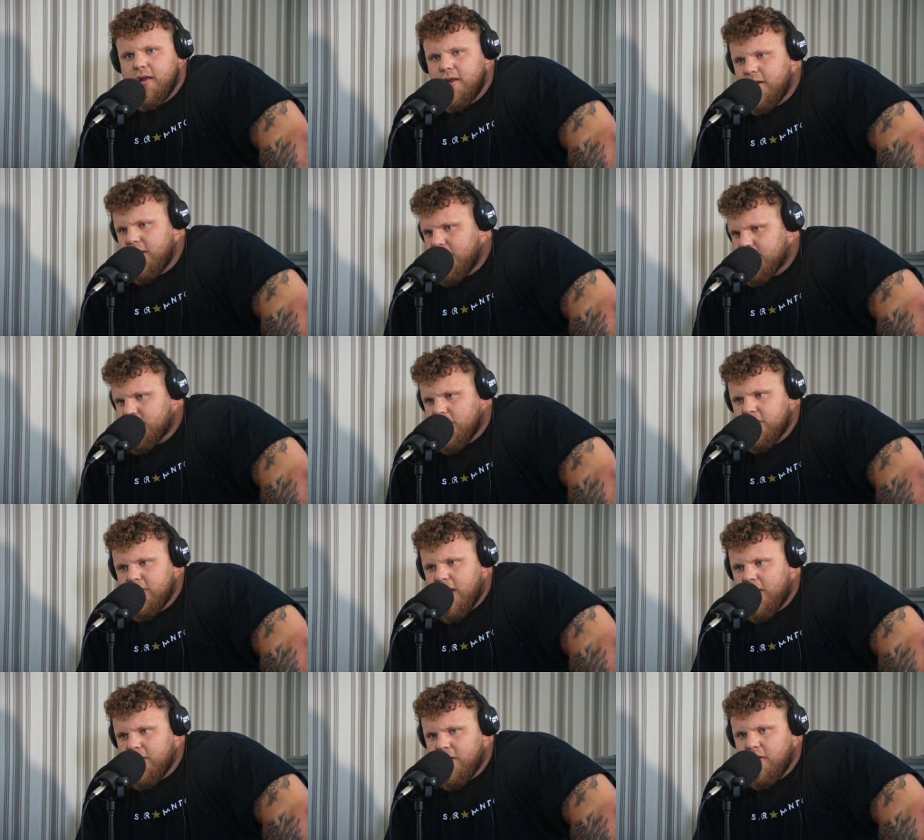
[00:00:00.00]
years old
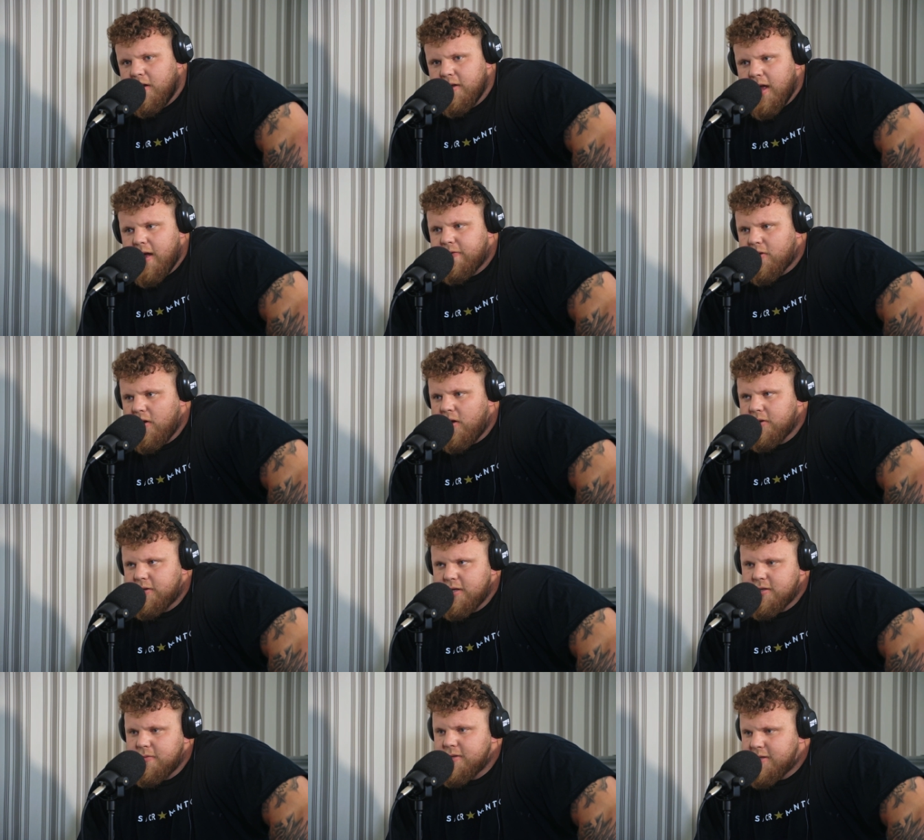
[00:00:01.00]
now, you know, yeah, I've got
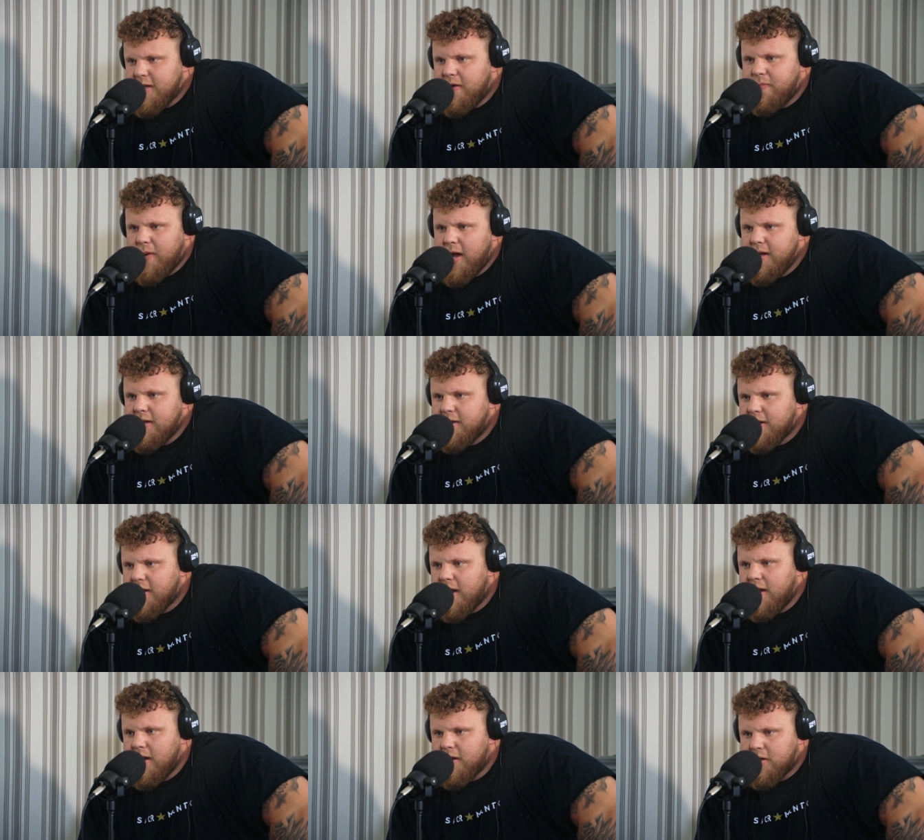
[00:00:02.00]
autism and stuff, but I need to
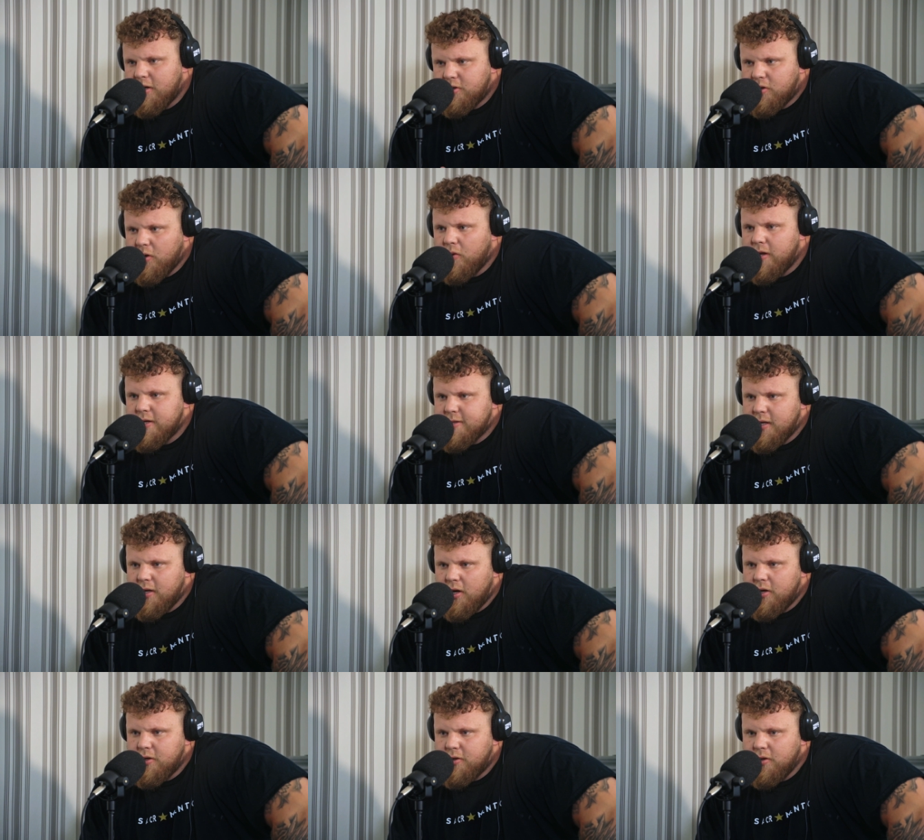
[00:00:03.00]
kind of control this and
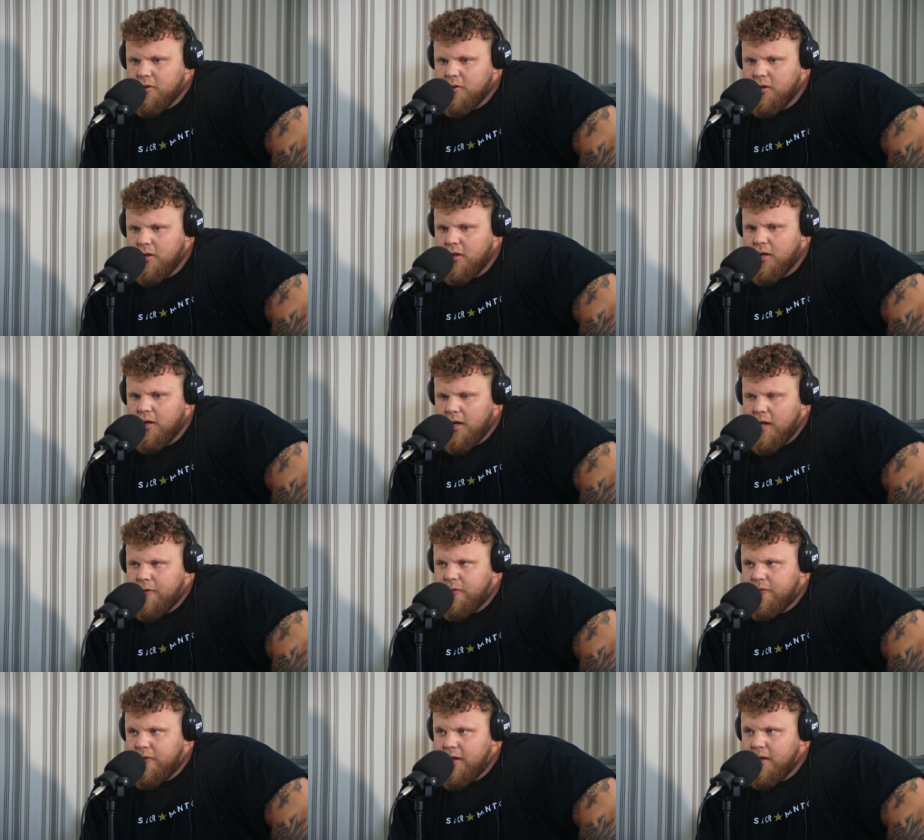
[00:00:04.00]
learn to live
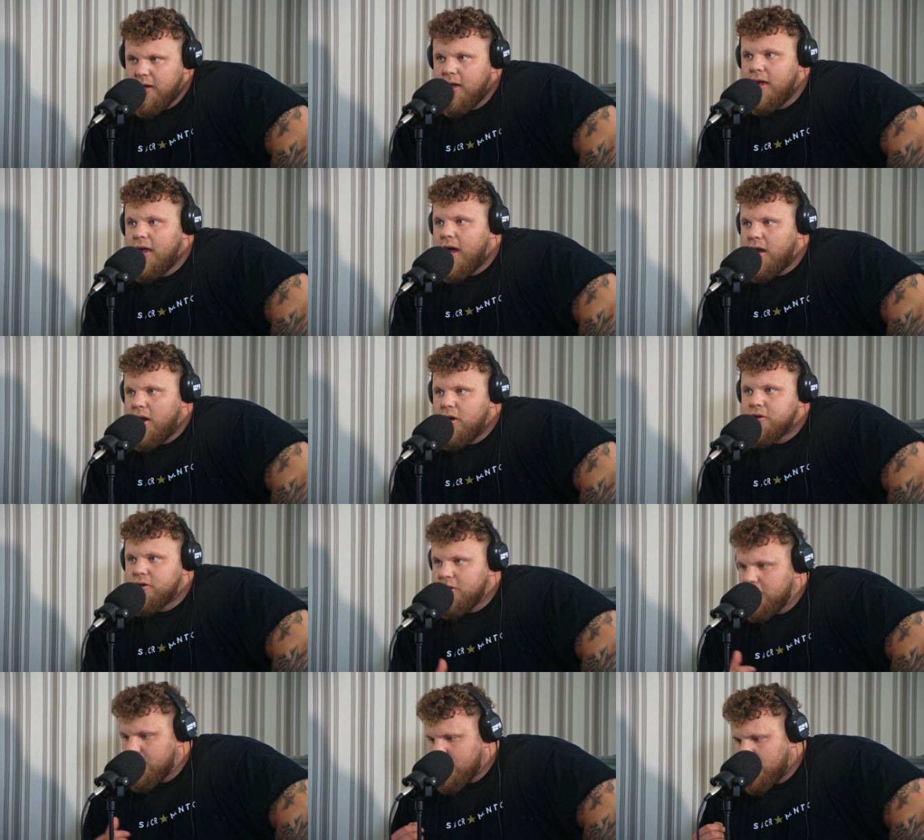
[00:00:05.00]
with it and learn
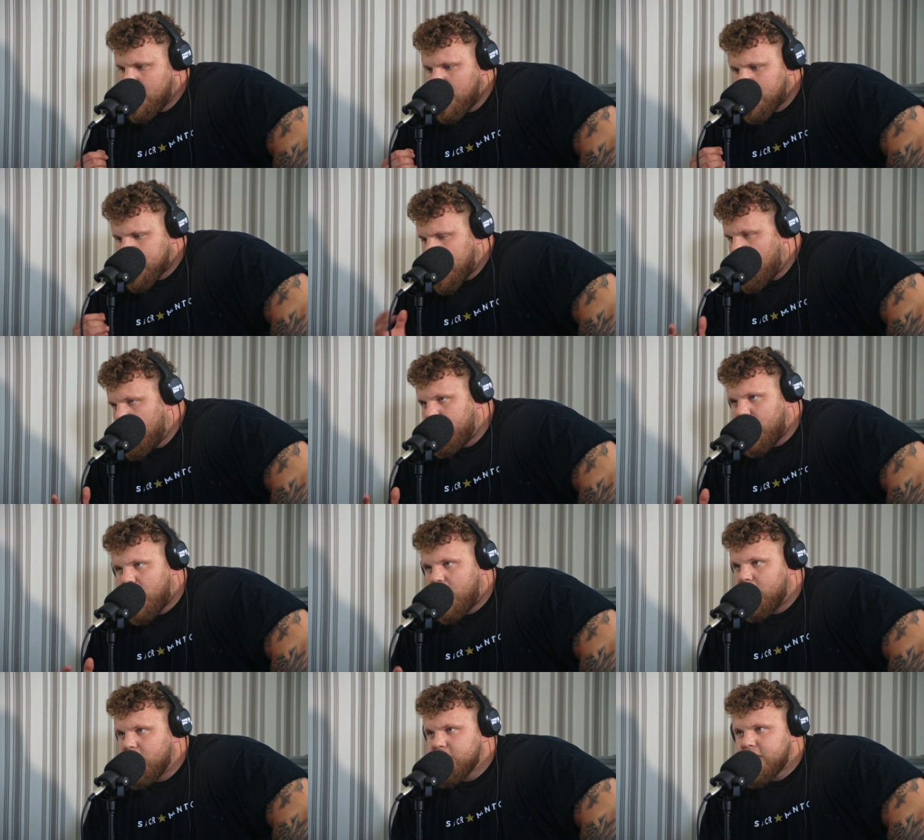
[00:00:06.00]
to get over
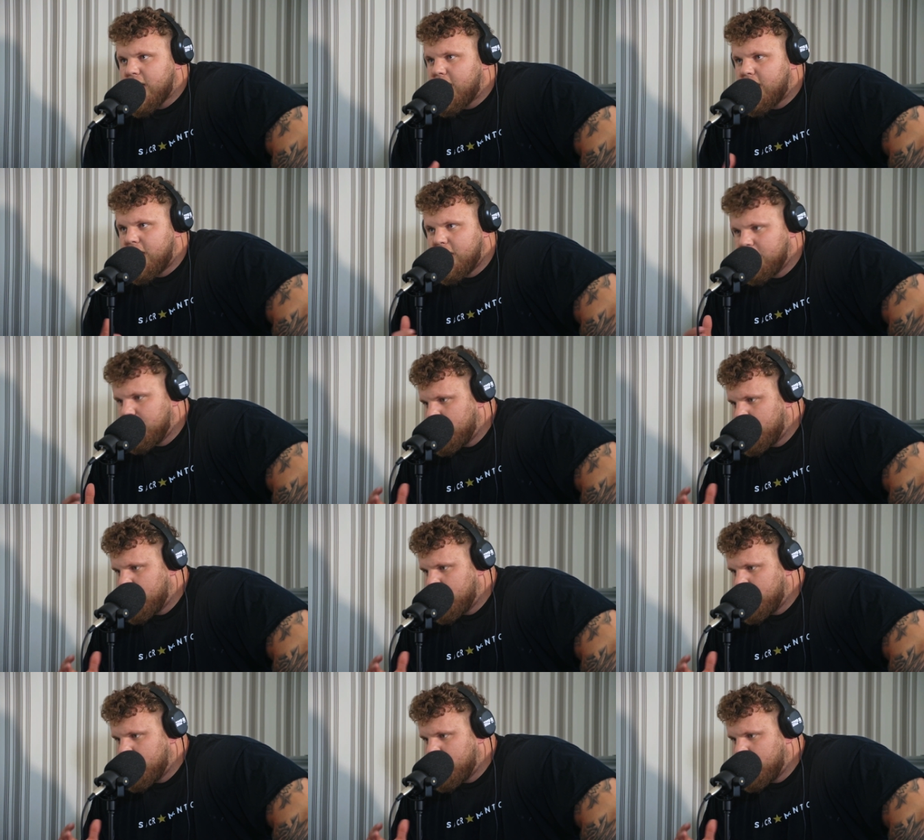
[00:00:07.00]
hurdles that are